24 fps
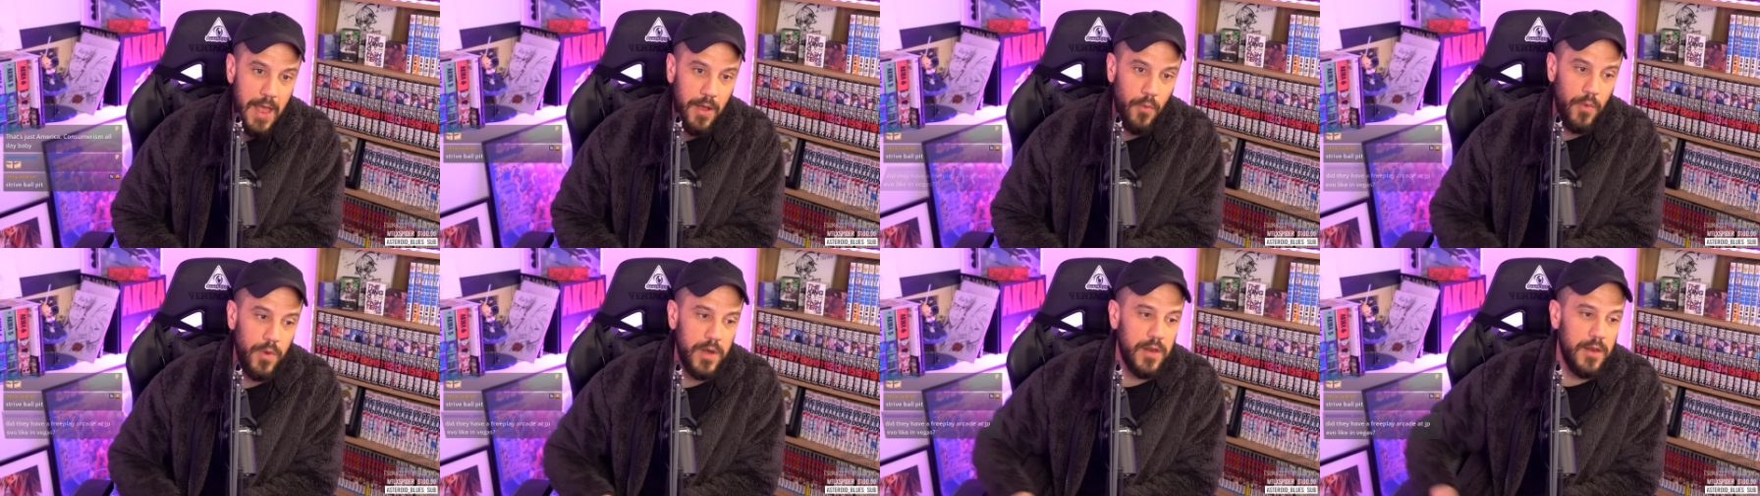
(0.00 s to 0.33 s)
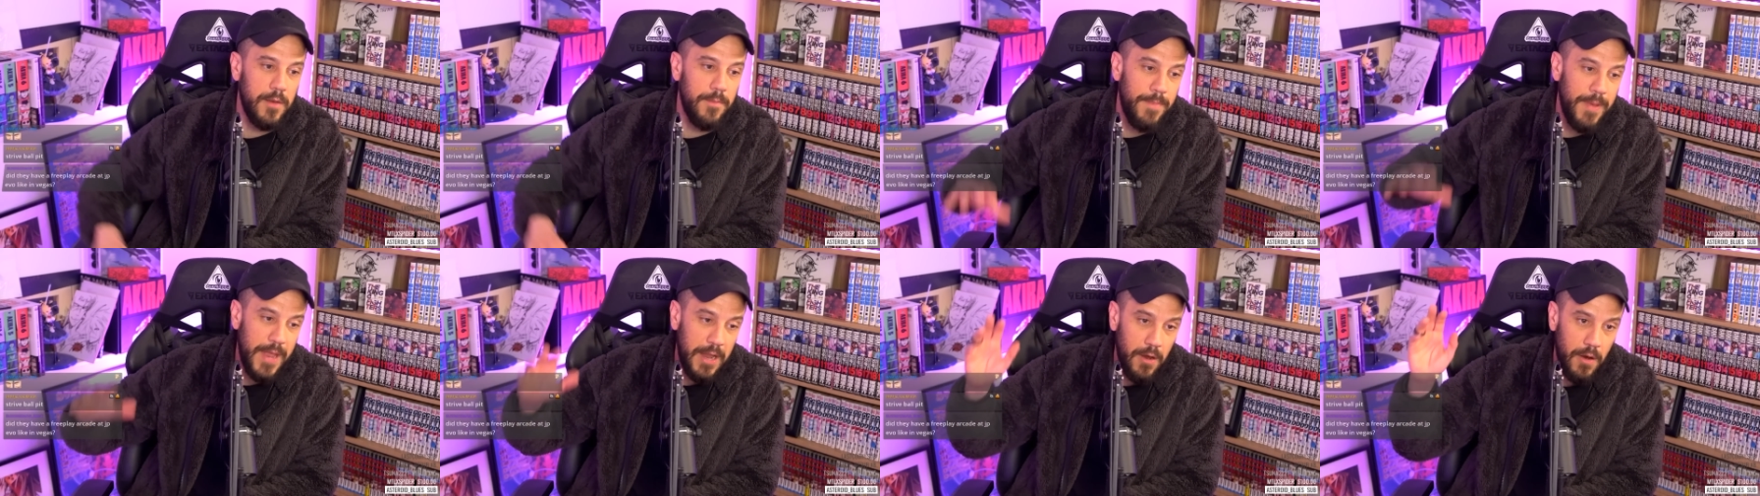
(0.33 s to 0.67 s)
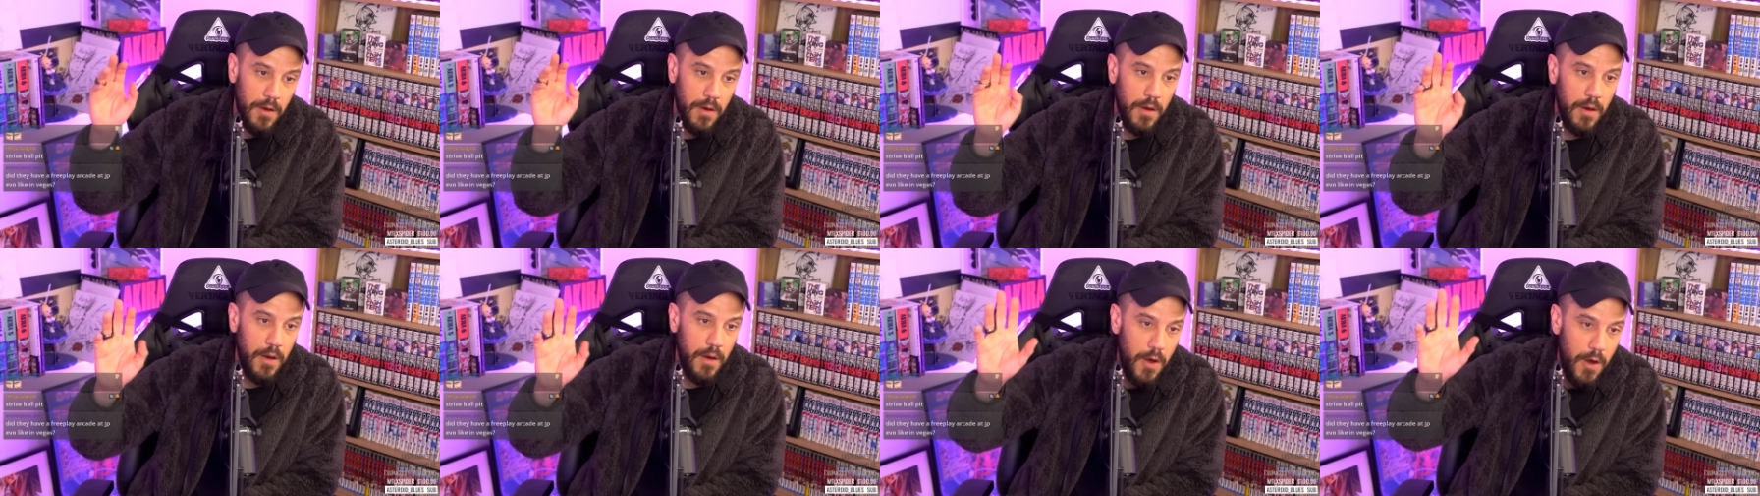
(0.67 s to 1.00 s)
wanted a
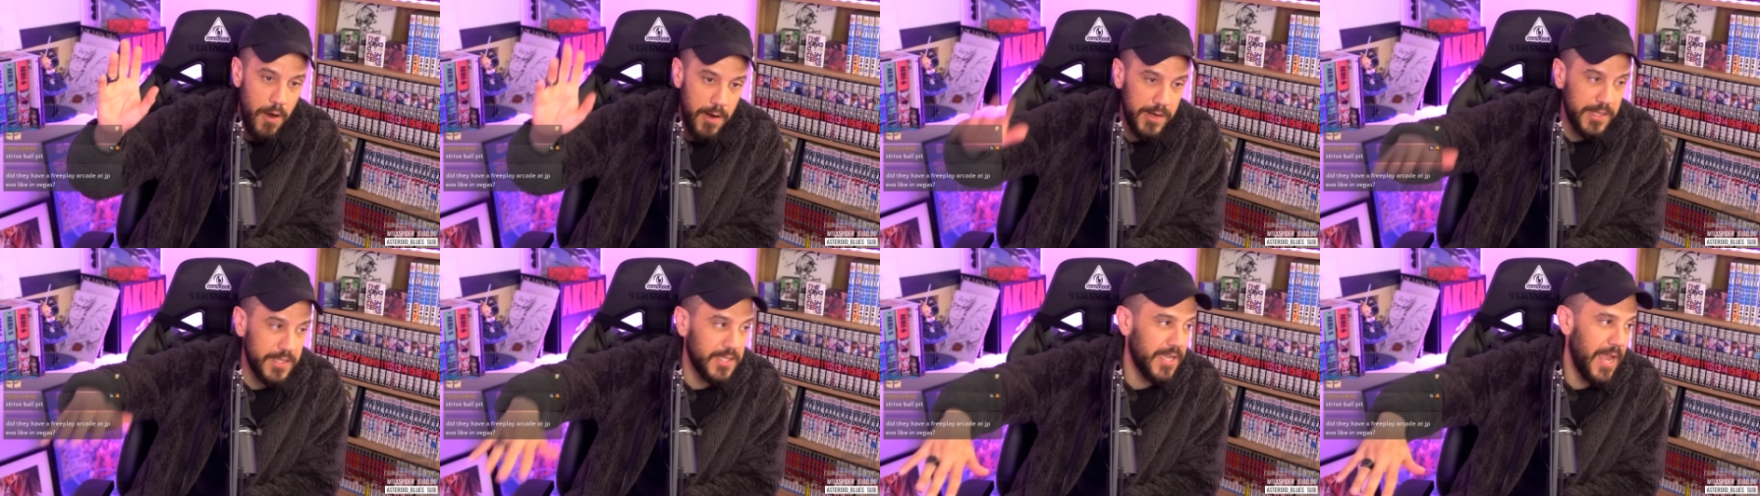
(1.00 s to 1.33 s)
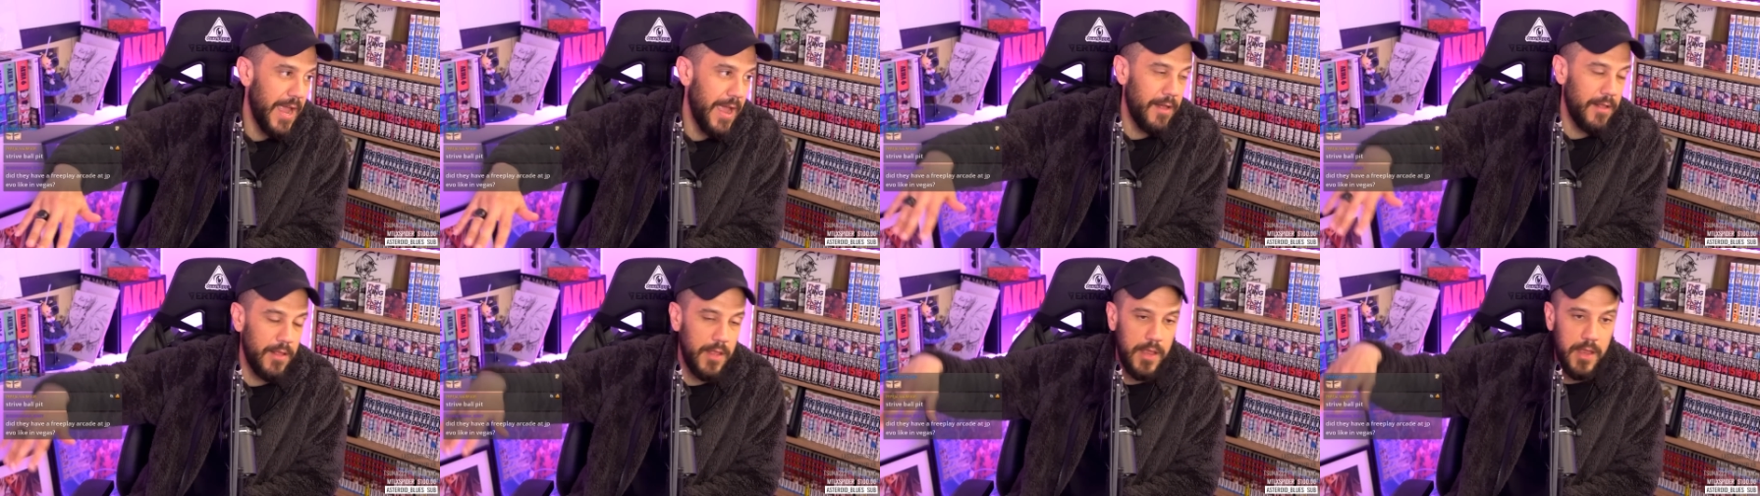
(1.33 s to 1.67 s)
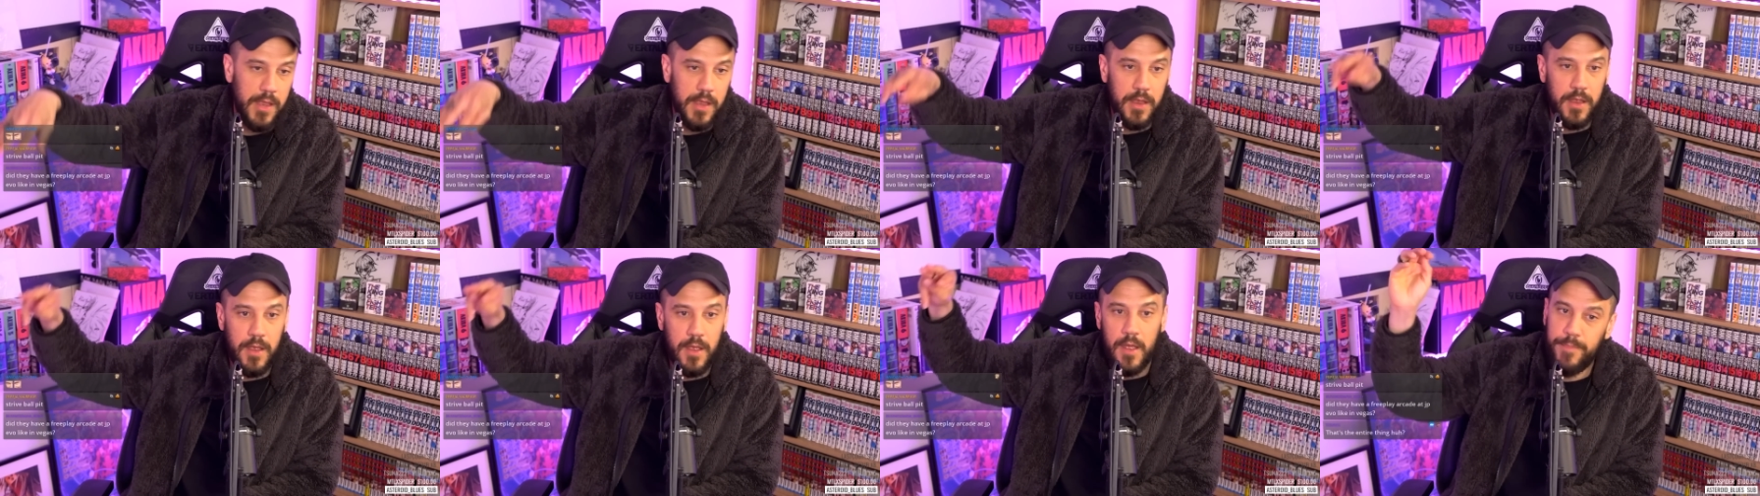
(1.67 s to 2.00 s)
bigger artist
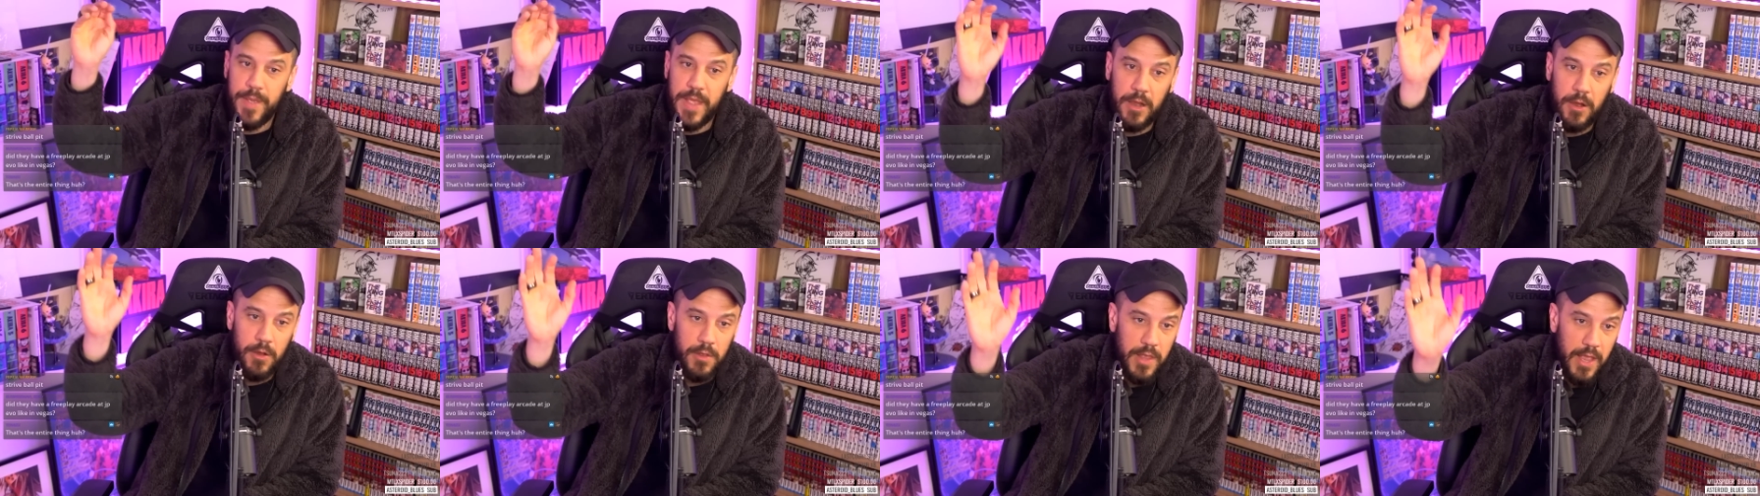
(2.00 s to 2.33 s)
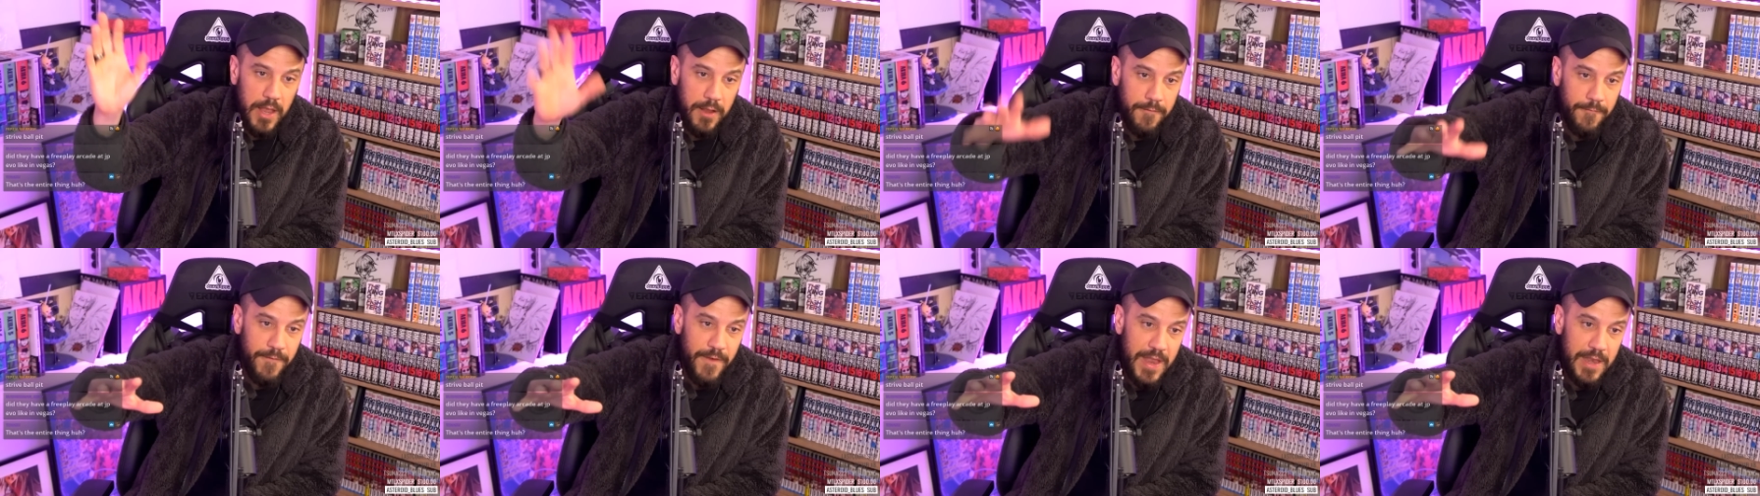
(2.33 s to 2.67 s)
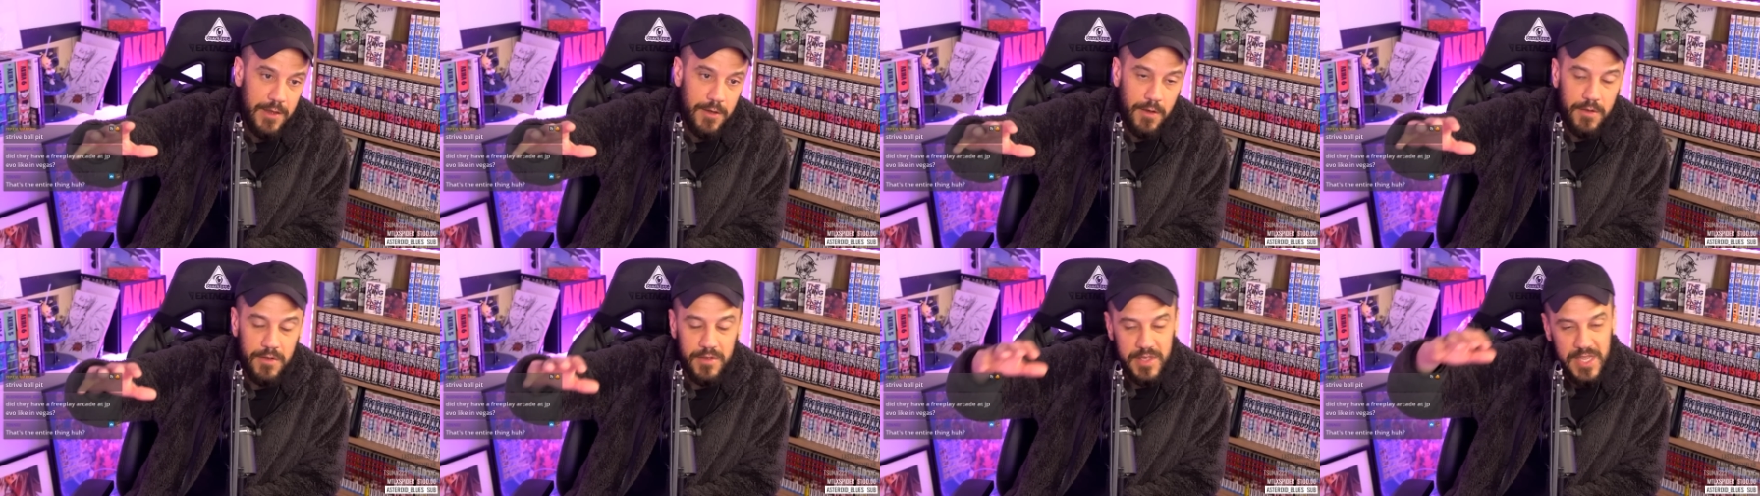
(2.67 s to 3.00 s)
alley, bigger like
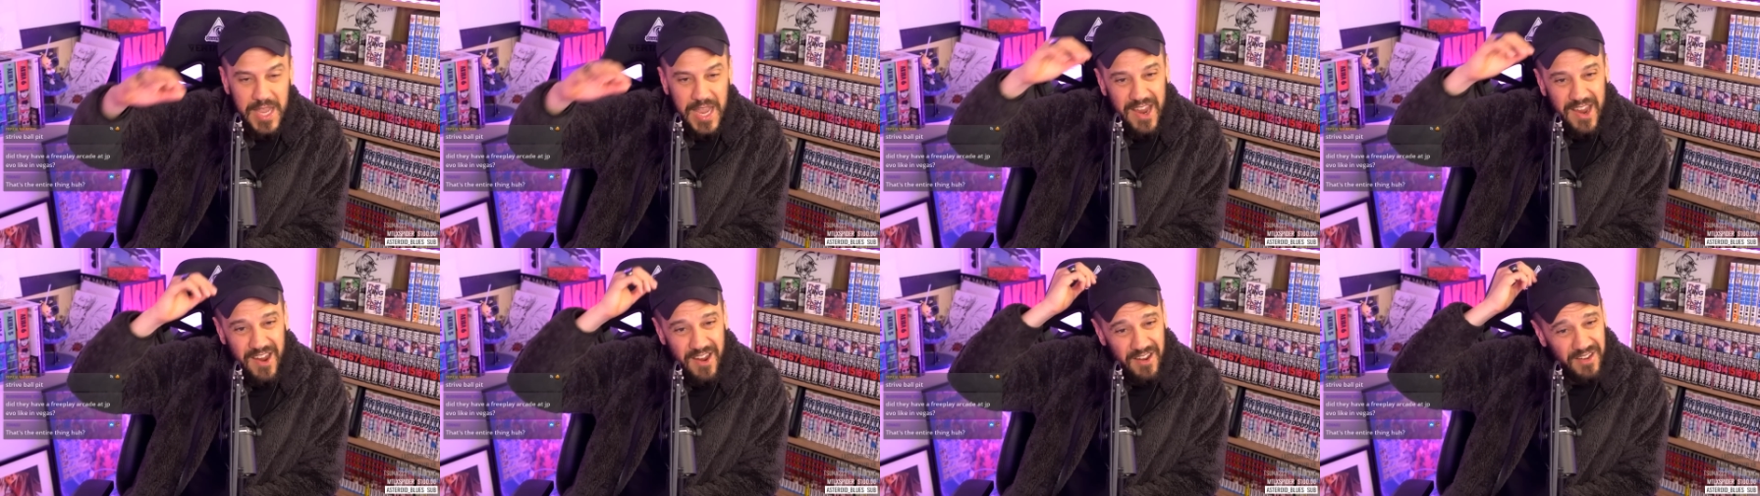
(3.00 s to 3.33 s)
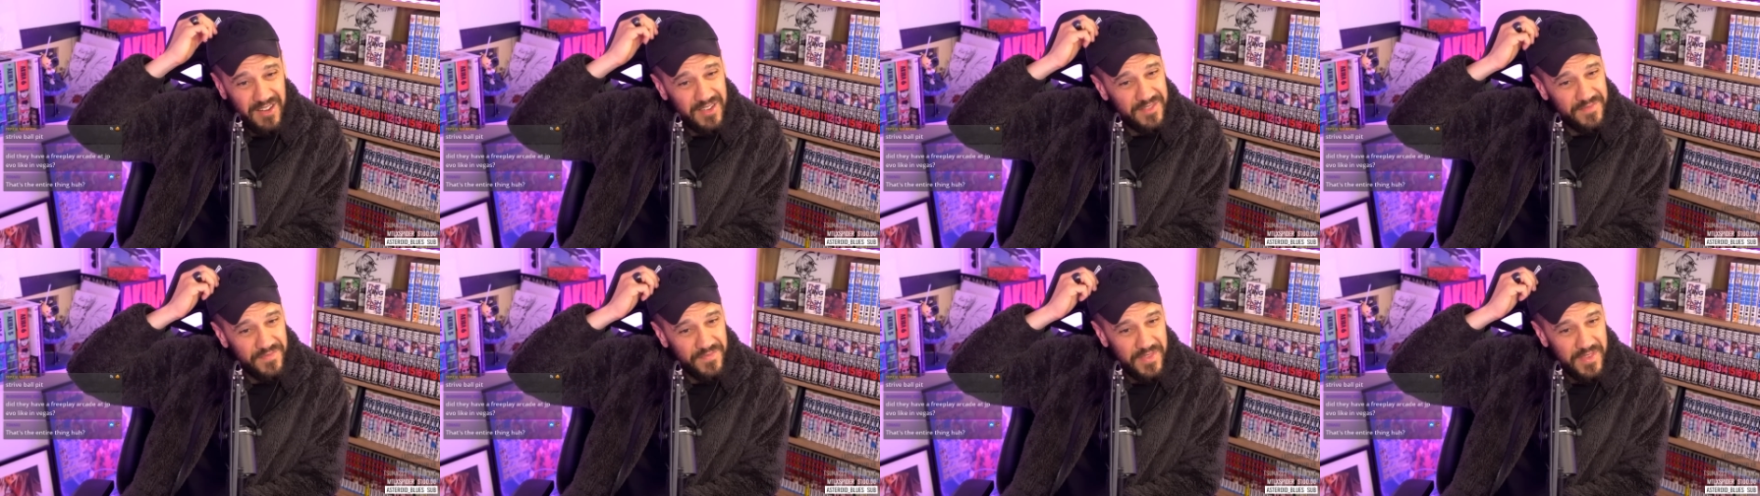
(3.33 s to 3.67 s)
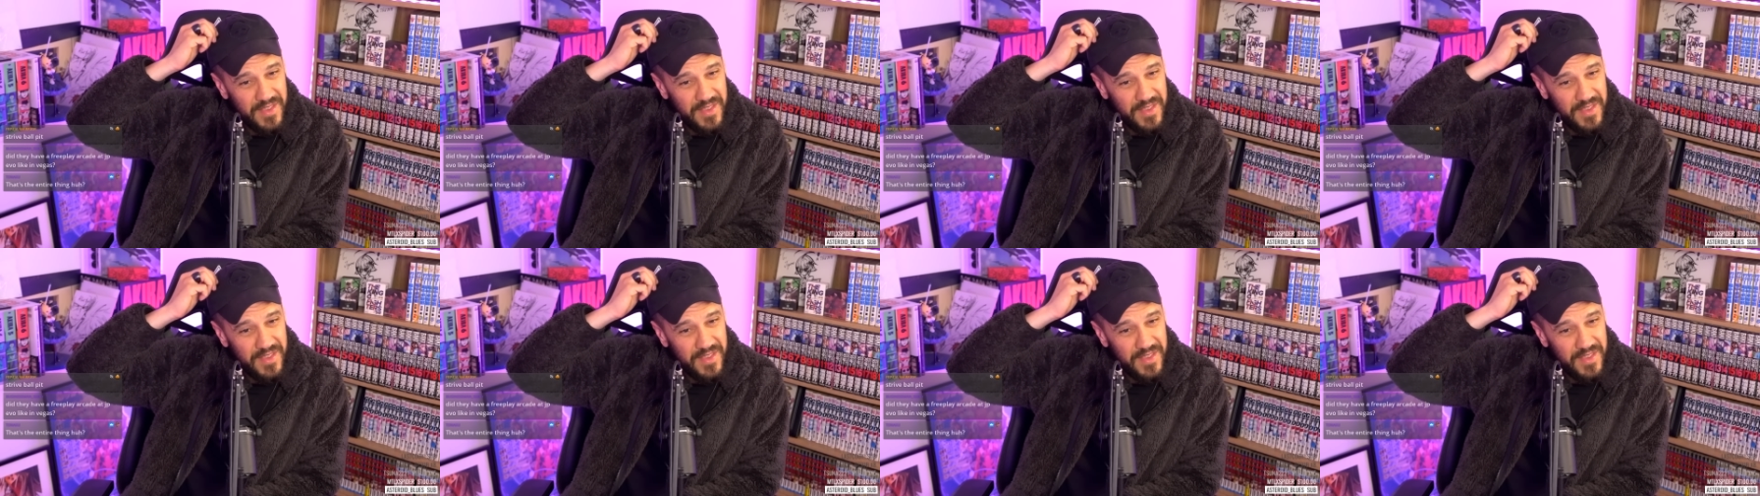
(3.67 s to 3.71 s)
vendors there,